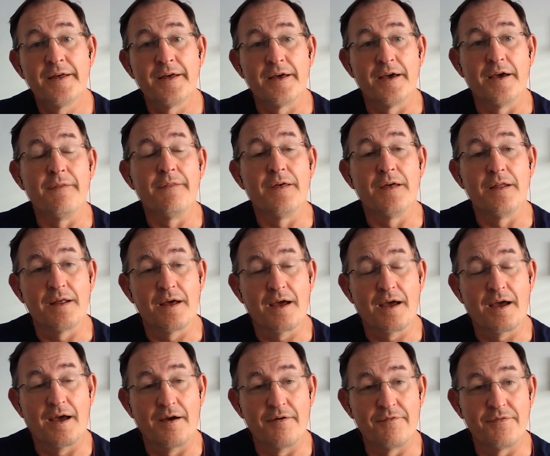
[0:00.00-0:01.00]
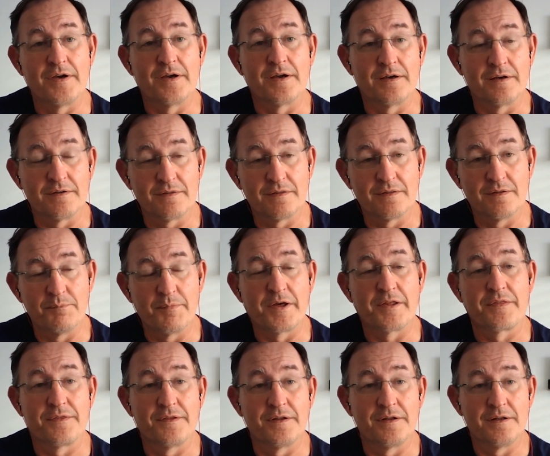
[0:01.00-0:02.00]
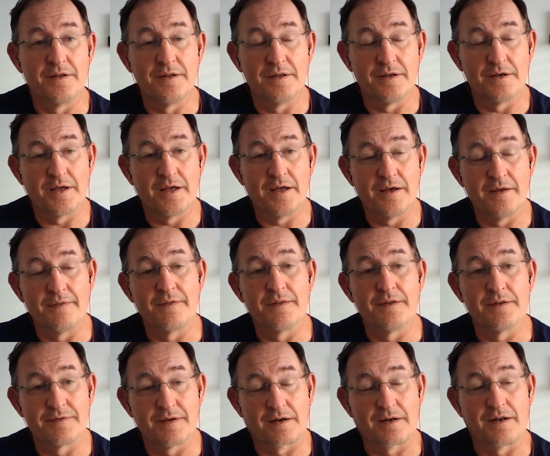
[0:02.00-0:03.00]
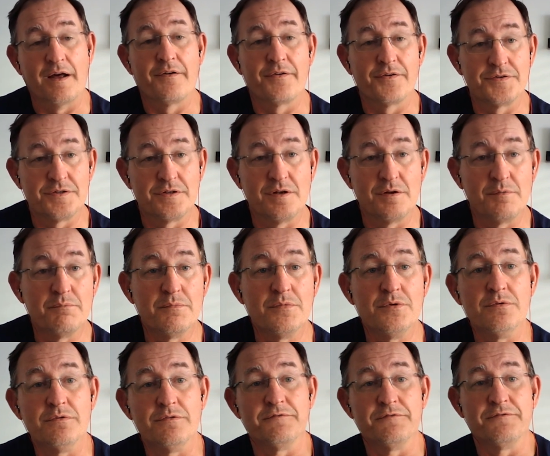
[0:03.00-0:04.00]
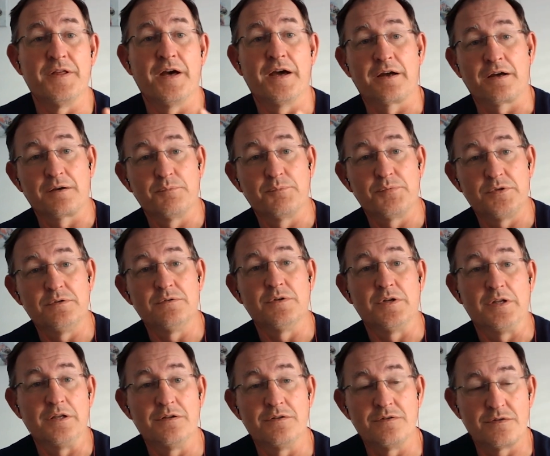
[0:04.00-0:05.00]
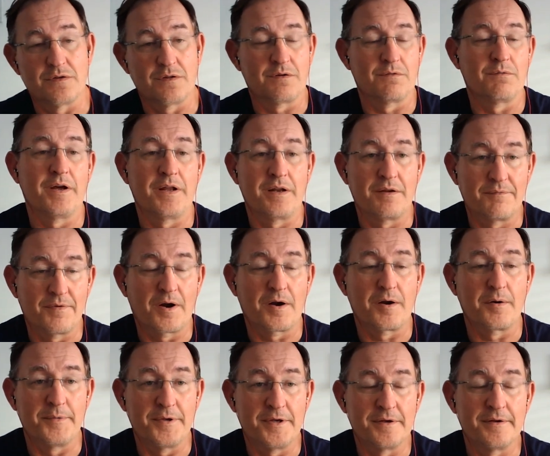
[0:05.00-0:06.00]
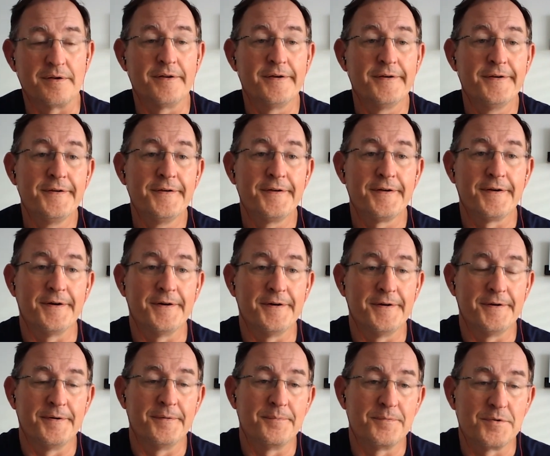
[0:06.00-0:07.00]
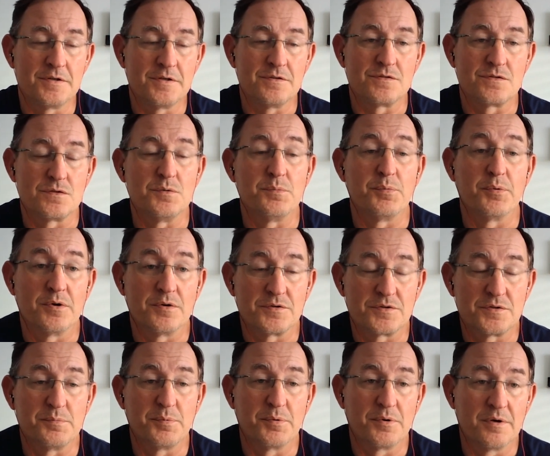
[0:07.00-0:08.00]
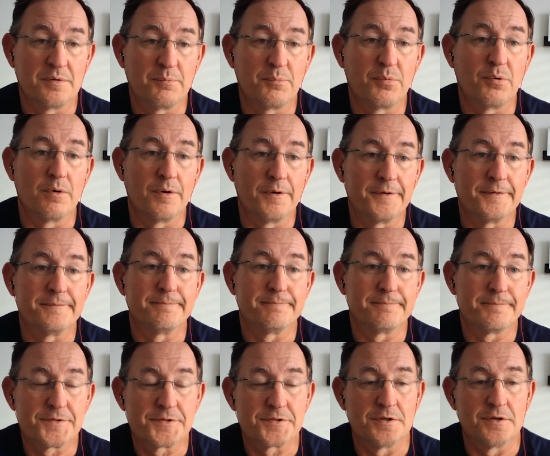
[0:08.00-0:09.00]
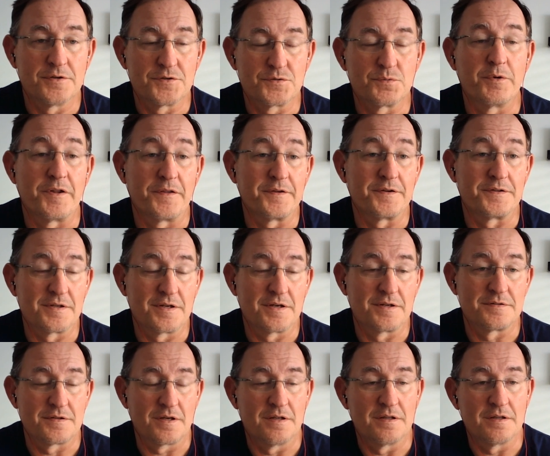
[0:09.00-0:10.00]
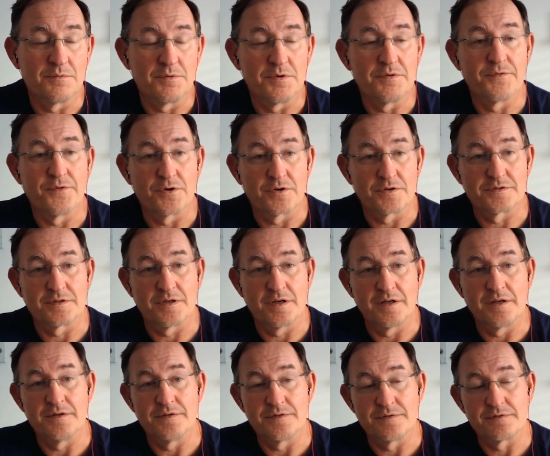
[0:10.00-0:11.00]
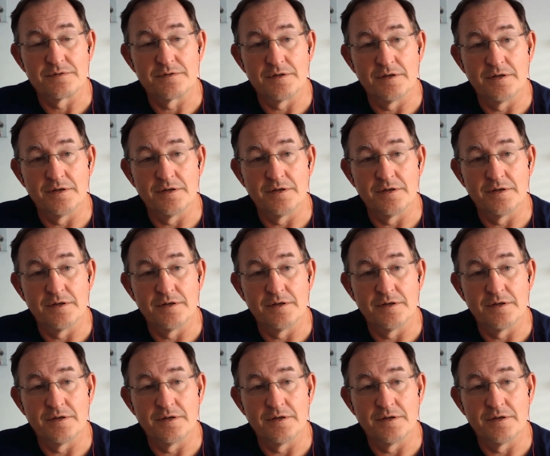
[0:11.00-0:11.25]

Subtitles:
And then having the method and the technology to move that compute into the right environment is super, super important. So it's one of the things at Ascend that we focus on is